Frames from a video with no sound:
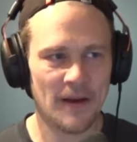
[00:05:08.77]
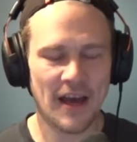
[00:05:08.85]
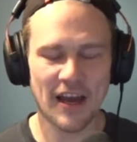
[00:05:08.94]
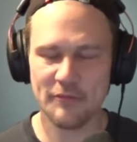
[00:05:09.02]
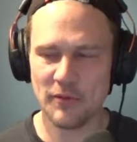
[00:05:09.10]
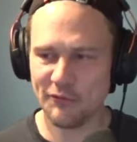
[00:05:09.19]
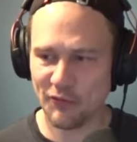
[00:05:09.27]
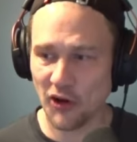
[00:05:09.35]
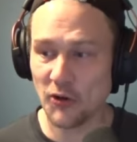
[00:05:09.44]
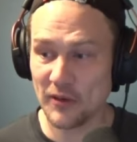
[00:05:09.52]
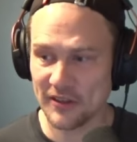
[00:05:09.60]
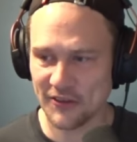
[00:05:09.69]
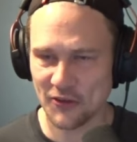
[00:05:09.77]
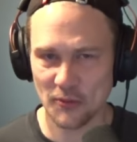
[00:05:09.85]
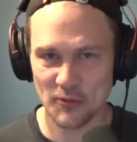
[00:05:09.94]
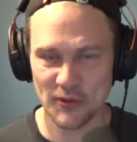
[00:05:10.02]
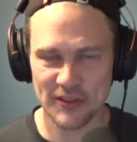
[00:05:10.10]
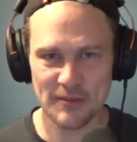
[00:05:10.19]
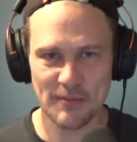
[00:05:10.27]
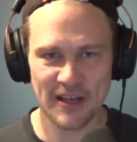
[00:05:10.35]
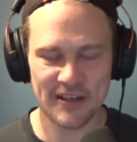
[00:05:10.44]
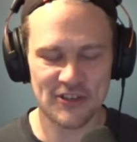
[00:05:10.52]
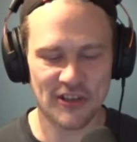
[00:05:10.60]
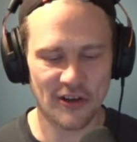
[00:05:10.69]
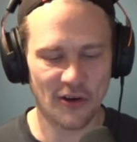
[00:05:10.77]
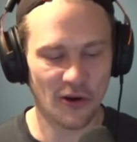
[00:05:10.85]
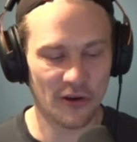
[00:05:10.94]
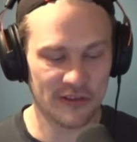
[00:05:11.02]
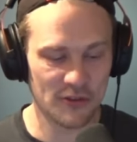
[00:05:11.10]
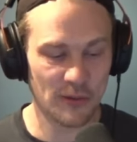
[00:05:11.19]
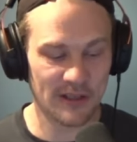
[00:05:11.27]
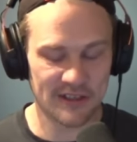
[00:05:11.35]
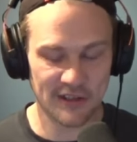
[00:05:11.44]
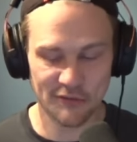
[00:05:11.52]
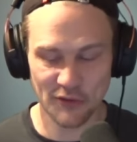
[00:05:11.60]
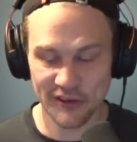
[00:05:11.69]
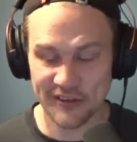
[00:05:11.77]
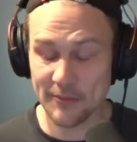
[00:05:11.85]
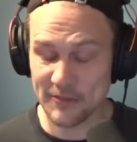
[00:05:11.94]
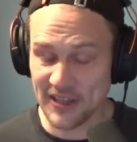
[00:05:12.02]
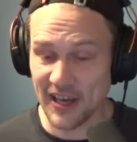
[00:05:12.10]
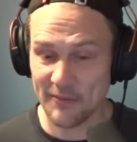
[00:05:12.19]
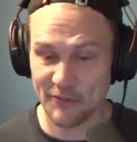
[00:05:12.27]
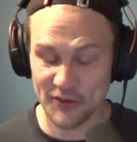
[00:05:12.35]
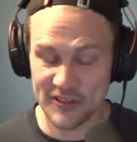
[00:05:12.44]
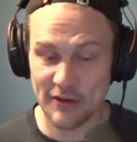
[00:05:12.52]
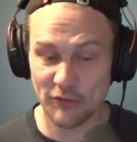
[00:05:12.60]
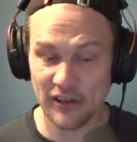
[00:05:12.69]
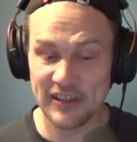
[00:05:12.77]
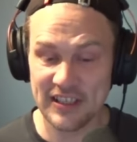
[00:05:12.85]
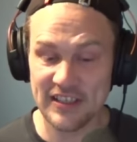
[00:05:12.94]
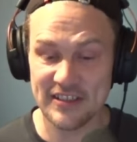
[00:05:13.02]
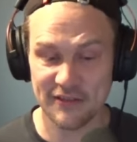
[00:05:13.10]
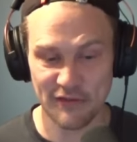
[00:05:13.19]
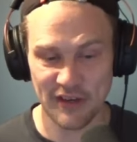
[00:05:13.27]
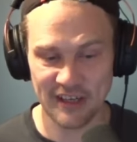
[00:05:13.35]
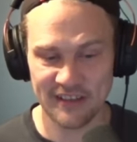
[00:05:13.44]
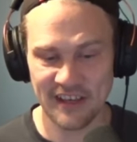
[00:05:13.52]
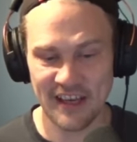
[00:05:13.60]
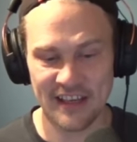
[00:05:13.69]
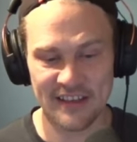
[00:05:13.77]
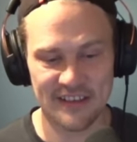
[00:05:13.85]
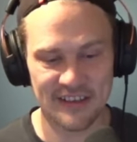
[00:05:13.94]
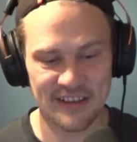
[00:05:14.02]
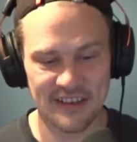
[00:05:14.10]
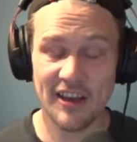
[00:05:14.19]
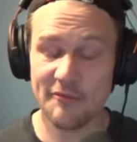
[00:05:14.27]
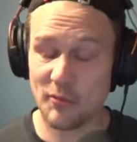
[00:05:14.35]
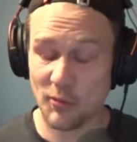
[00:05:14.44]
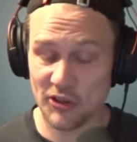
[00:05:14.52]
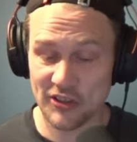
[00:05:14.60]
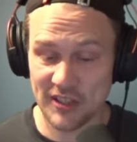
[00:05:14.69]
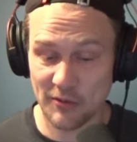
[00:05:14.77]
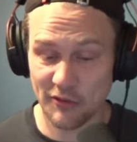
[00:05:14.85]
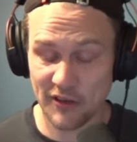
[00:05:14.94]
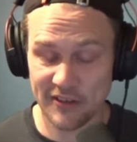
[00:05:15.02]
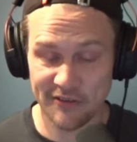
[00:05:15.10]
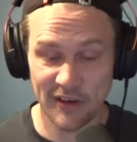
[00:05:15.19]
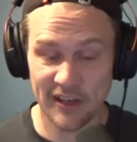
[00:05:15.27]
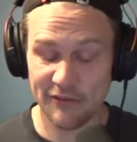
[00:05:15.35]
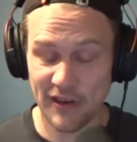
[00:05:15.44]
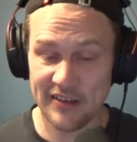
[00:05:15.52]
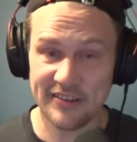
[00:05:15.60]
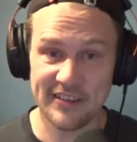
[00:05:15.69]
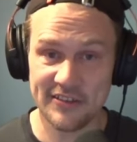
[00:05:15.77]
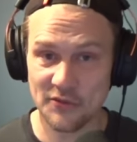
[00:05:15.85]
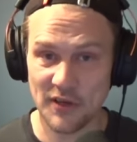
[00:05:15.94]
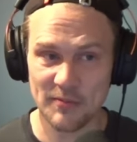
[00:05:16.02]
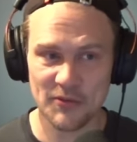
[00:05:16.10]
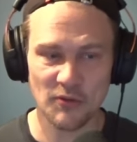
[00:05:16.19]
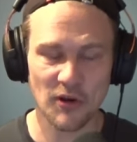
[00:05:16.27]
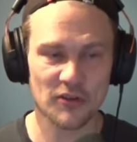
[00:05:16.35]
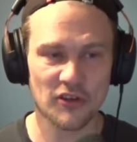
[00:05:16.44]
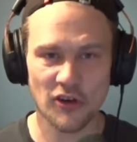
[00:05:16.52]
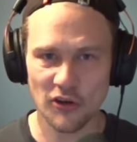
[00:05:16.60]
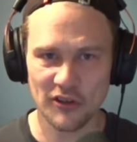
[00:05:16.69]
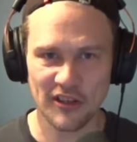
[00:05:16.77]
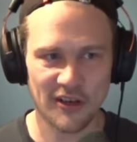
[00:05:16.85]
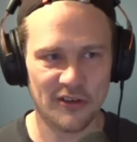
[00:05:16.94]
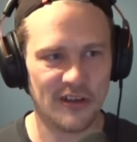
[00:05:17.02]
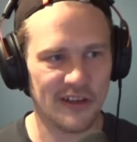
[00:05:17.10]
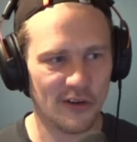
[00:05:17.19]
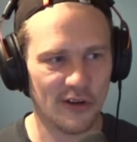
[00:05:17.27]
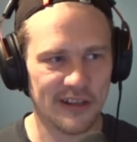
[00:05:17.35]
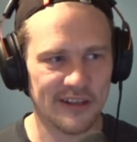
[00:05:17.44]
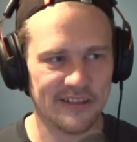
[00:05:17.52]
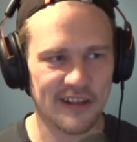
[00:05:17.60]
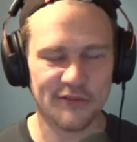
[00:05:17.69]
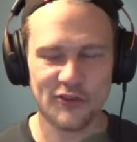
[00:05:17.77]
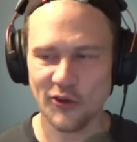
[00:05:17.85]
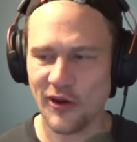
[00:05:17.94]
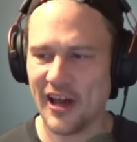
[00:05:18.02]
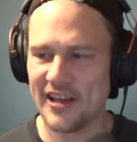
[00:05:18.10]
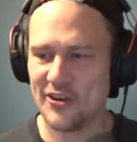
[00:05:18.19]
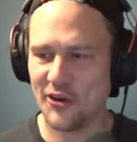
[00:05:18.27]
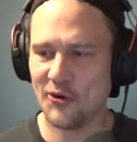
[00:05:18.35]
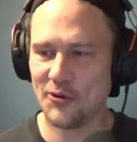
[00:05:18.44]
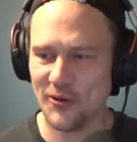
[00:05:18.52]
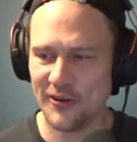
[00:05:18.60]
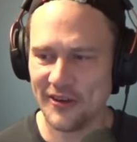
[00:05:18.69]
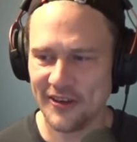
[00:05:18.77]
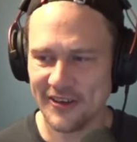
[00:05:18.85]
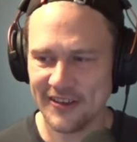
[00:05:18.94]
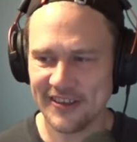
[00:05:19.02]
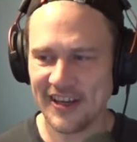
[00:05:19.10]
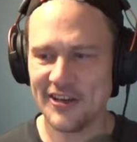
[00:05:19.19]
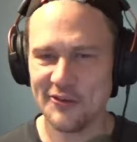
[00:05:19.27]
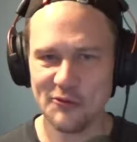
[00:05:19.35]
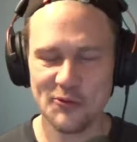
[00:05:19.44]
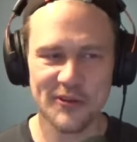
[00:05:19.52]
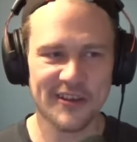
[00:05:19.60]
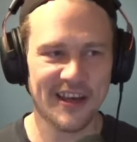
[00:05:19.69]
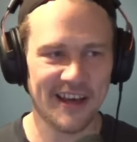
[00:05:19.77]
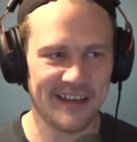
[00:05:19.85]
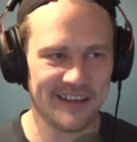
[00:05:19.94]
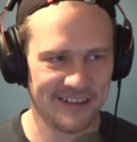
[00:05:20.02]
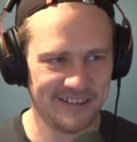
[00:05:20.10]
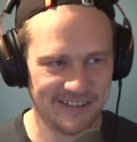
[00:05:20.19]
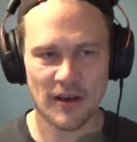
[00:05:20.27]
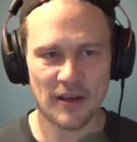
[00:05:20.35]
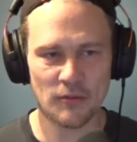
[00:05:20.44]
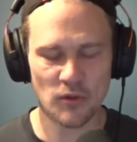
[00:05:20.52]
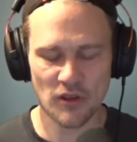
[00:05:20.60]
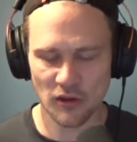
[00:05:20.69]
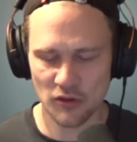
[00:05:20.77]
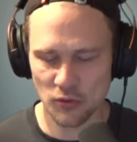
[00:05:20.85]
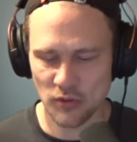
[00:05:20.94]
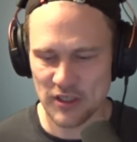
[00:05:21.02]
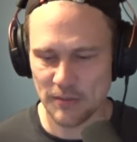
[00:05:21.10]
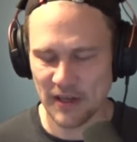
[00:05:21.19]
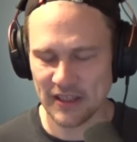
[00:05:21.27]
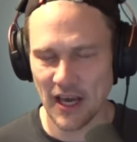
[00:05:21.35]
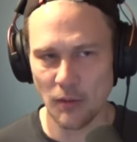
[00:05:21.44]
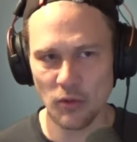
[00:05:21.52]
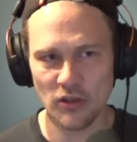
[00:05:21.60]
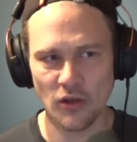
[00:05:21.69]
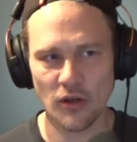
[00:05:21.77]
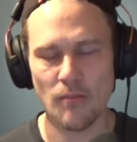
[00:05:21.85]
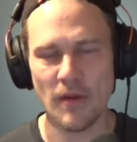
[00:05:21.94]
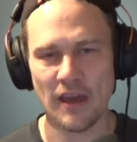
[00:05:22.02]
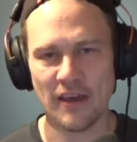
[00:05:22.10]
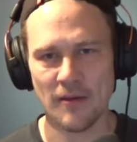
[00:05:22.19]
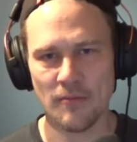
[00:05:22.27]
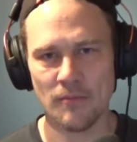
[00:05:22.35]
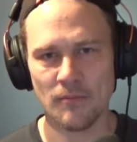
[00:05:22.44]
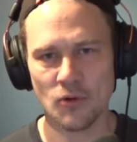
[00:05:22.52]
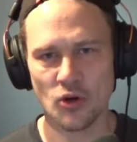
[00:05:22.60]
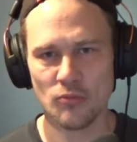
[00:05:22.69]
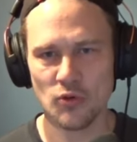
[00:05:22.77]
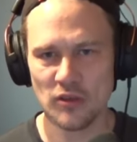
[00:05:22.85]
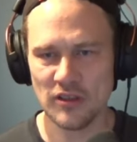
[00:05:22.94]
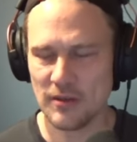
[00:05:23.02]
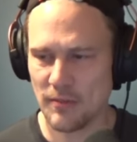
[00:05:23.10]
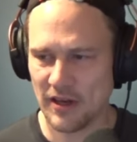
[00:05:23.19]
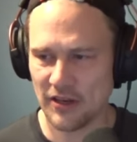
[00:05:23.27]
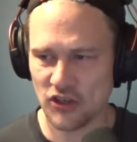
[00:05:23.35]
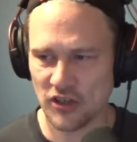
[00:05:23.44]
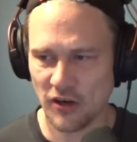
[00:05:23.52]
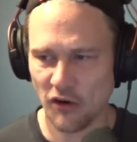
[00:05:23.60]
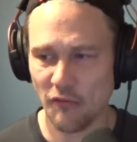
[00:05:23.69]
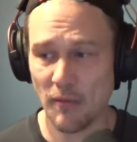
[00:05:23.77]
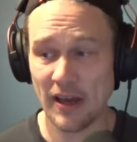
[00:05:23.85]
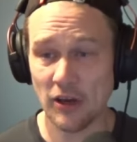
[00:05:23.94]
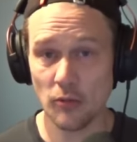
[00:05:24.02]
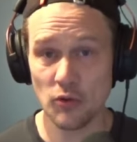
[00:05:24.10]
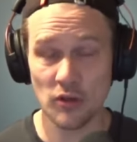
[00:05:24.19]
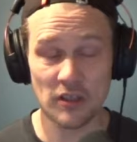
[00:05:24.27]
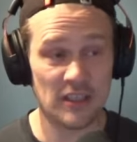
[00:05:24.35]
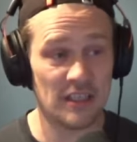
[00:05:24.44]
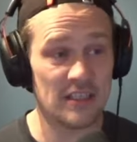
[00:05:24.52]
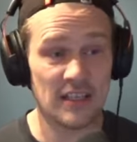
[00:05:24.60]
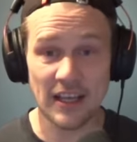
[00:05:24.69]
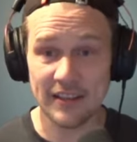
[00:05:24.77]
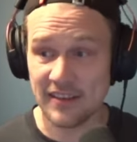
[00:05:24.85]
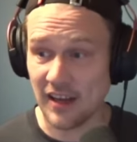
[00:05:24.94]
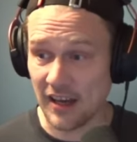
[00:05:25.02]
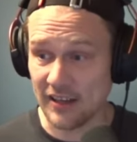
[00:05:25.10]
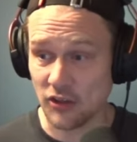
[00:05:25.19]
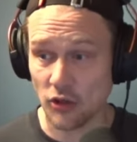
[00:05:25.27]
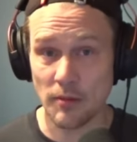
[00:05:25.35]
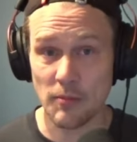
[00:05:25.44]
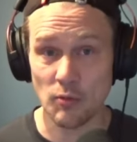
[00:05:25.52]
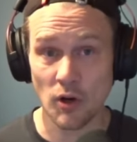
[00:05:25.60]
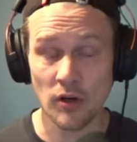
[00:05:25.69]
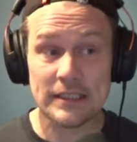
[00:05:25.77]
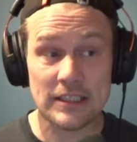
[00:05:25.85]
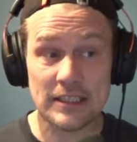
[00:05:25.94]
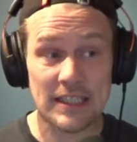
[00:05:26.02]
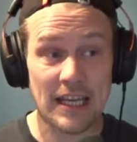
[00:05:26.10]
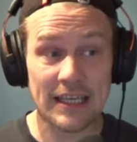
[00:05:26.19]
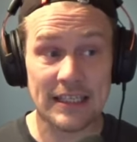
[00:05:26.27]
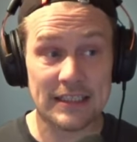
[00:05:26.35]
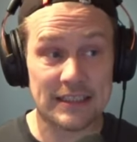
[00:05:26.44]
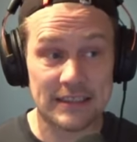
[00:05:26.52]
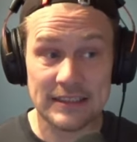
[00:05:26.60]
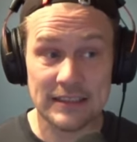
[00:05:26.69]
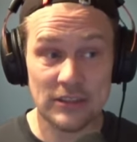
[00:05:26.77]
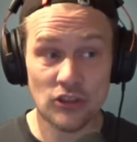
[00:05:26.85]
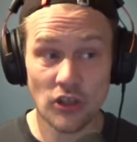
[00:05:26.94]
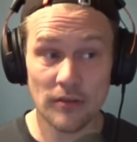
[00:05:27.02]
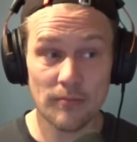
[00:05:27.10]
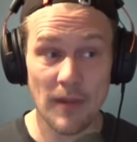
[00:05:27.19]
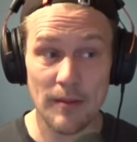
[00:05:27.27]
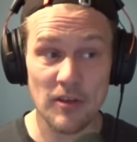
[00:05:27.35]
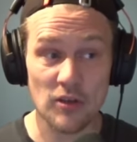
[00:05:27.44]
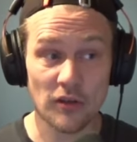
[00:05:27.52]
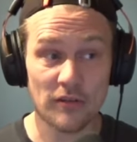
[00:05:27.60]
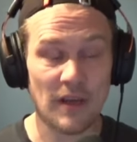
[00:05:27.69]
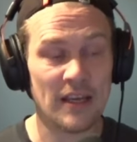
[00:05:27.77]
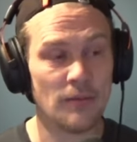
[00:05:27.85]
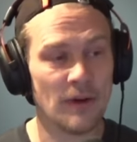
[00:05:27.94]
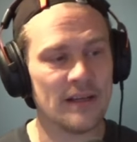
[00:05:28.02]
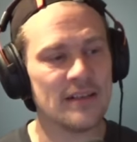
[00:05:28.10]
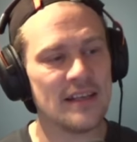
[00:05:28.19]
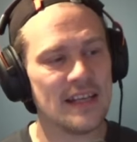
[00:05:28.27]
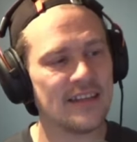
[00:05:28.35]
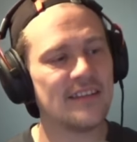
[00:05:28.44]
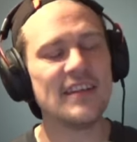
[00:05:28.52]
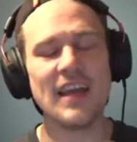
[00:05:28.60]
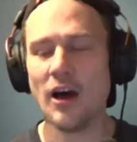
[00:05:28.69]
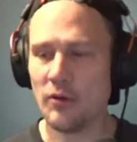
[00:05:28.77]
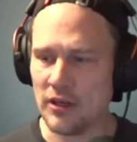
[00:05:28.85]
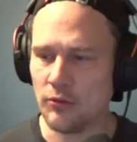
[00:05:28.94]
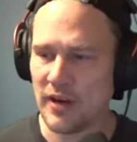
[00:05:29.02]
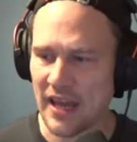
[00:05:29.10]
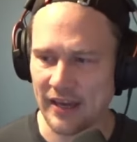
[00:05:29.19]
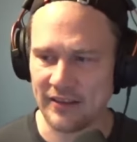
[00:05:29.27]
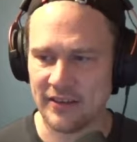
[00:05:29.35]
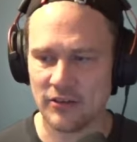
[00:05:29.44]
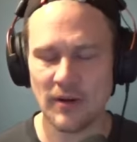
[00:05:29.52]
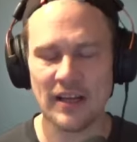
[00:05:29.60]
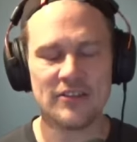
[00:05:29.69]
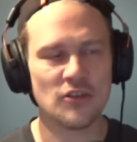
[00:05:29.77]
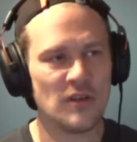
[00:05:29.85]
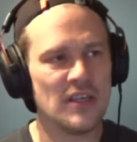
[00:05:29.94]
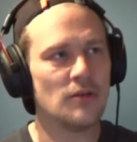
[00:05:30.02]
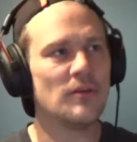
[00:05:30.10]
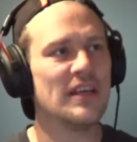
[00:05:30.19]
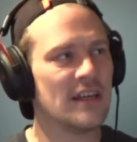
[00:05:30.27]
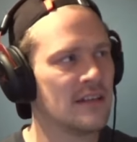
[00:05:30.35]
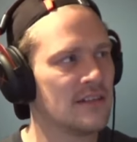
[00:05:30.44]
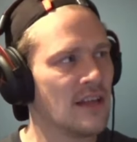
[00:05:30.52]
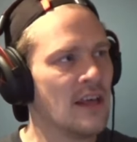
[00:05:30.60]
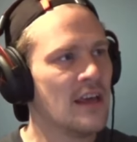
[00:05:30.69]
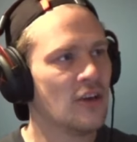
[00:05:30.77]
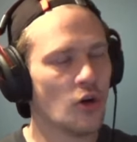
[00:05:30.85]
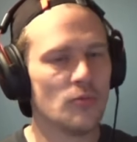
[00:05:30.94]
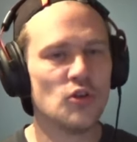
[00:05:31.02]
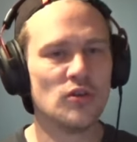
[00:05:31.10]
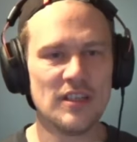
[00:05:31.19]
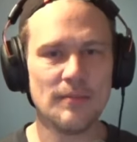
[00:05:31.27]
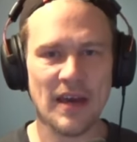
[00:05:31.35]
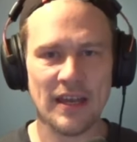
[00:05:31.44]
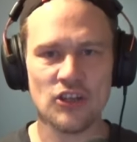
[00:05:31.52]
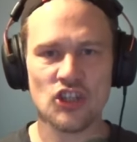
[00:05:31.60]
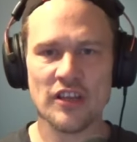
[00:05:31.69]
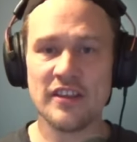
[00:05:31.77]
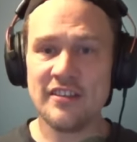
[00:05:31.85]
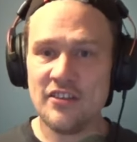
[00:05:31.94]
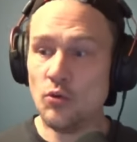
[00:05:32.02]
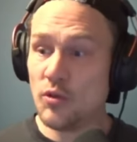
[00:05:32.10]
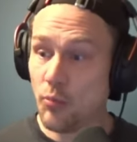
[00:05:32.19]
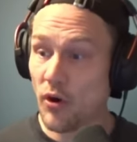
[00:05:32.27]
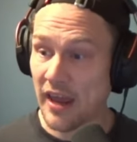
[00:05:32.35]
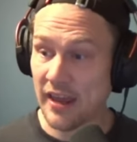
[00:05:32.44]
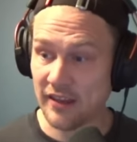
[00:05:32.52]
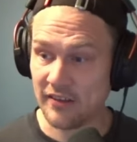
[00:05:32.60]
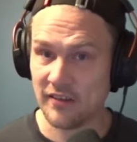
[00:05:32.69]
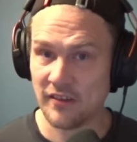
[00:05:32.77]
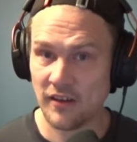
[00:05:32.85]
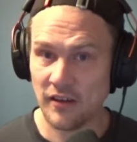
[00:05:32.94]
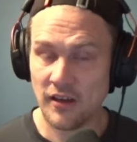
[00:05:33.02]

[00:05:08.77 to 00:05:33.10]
I've been following this community manager on Twitter for some time, for several years, in fact, and uh, I've been watching some of his Final Fantasy streams throughout the lockdown and all that stuff, so I know kind of who the guy is. And with all due respect, I would not make him community manager of my community. He's a nice guy, don't get me wrong, just like, not, maybe not, anyway. Let's see how he reacted, right? So here he is, community manager, this news breaks.